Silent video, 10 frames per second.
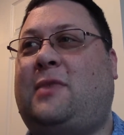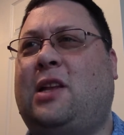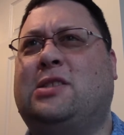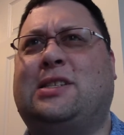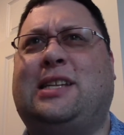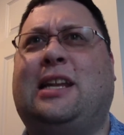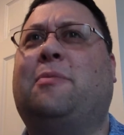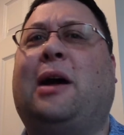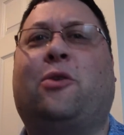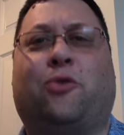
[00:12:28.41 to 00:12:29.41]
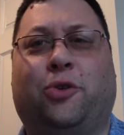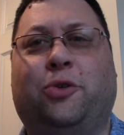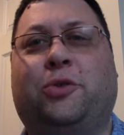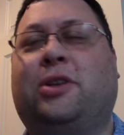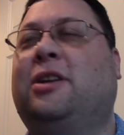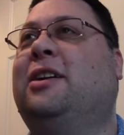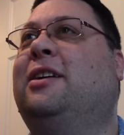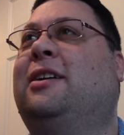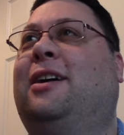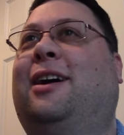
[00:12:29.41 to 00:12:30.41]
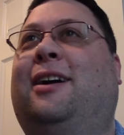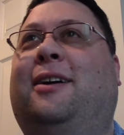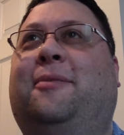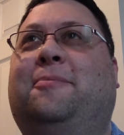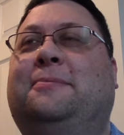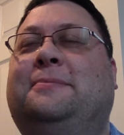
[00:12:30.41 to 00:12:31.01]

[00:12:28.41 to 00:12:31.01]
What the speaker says: There's a scene about Groot. And